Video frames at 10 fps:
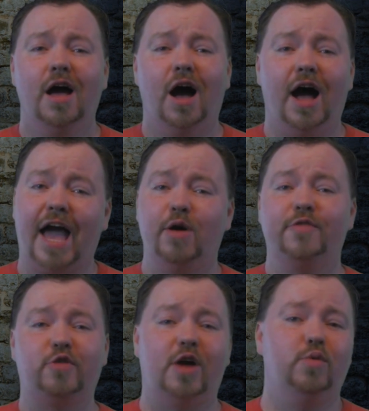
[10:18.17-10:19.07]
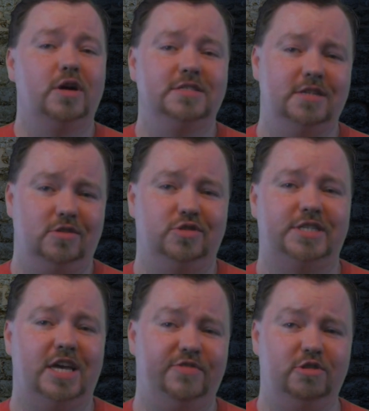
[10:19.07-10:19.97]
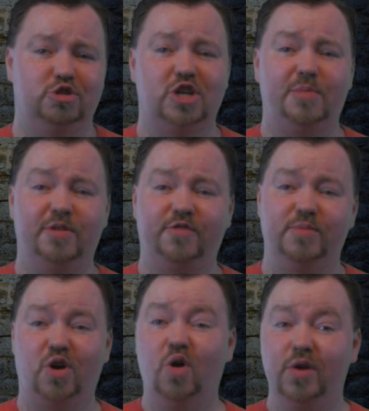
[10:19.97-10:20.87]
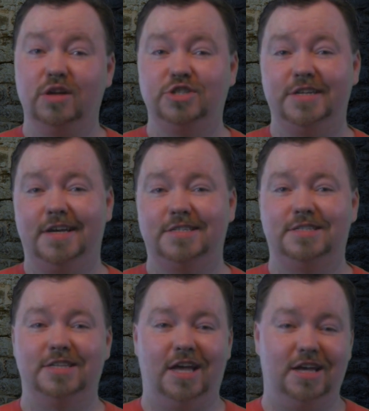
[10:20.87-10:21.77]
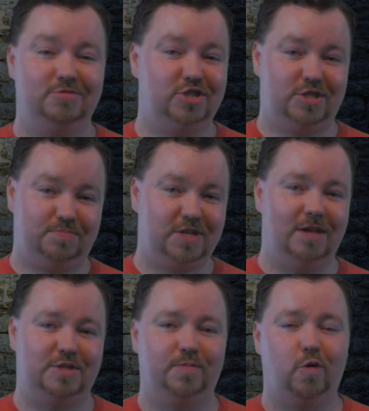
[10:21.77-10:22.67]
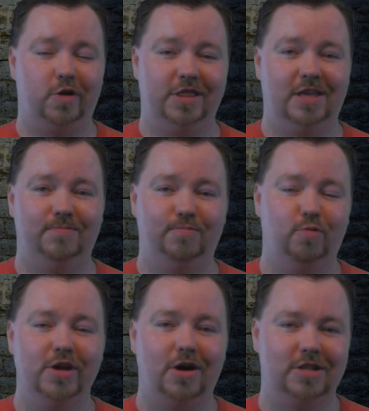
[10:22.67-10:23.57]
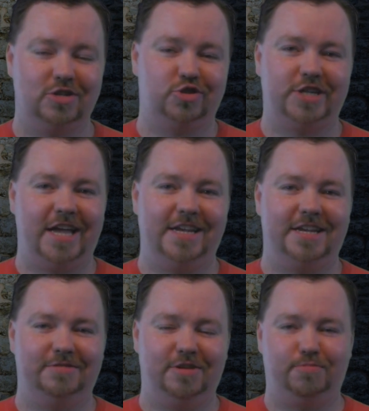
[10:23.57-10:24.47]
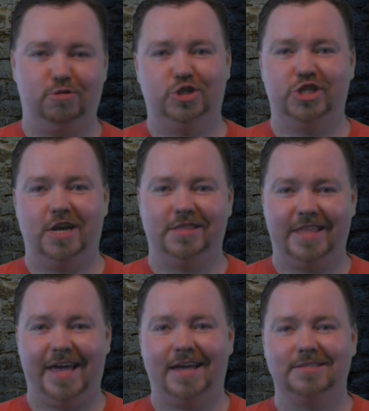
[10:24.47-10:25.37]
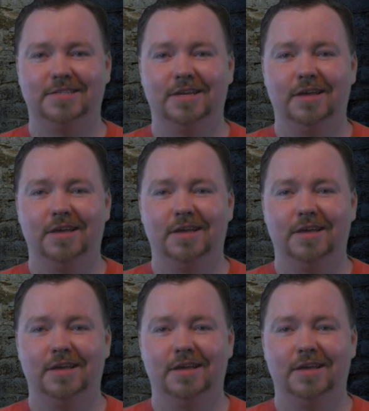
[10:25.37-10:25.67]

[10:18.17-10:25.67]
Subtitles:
However, I will continue to say, if you're shopping from your own LGS, just keep supporting them. We all understand and appreciate that.